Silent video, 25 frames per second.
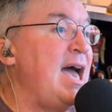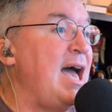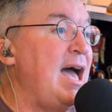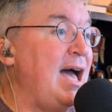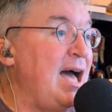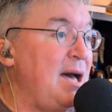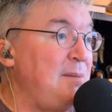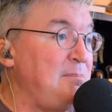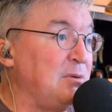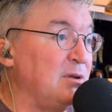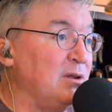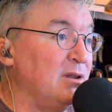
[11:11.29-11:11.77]

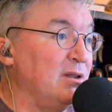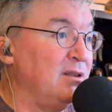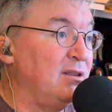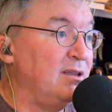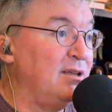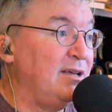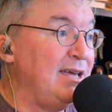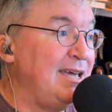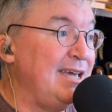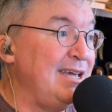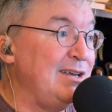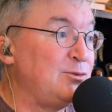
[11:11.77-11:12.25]
Apple
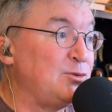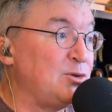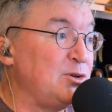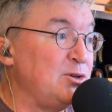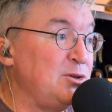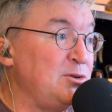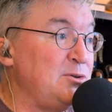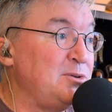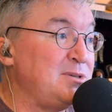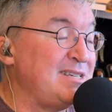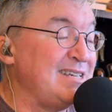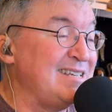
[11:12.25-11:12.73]

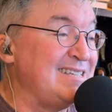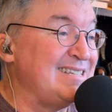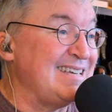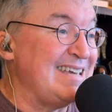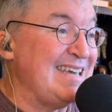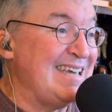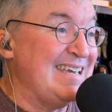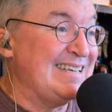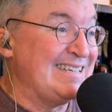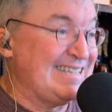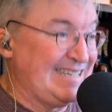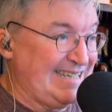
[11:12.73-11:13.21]
introduced its
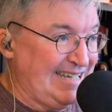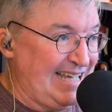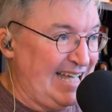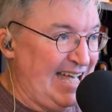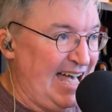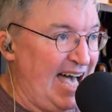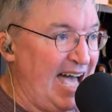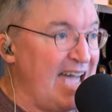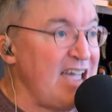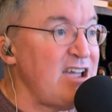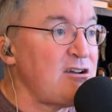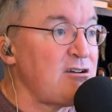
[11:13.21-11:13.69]

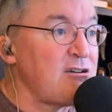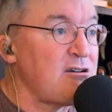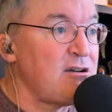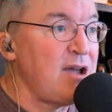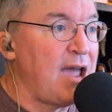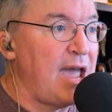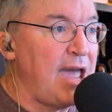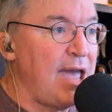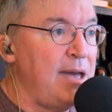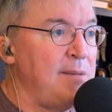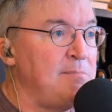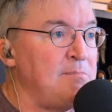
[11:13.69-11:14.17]

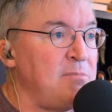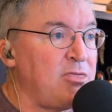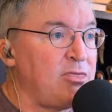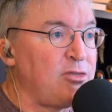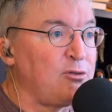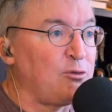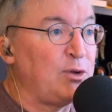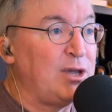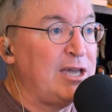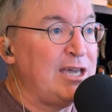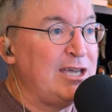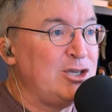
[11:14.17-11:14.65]
entire
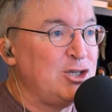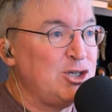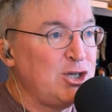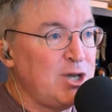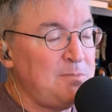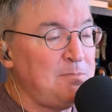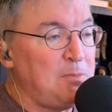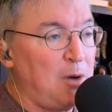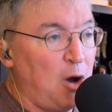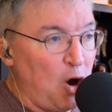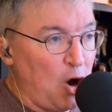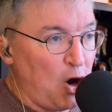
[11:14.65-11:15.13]
M3
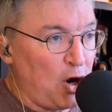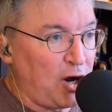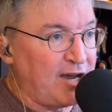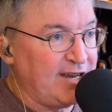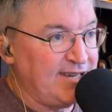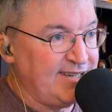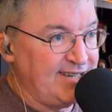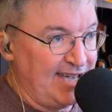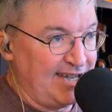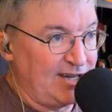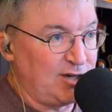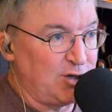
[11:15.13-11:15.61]
chip
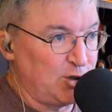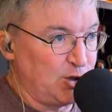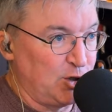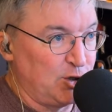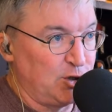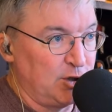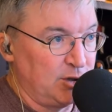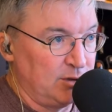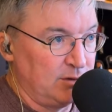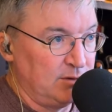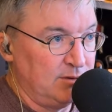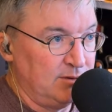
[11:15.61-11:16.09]

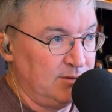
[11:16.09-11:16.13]
architecture.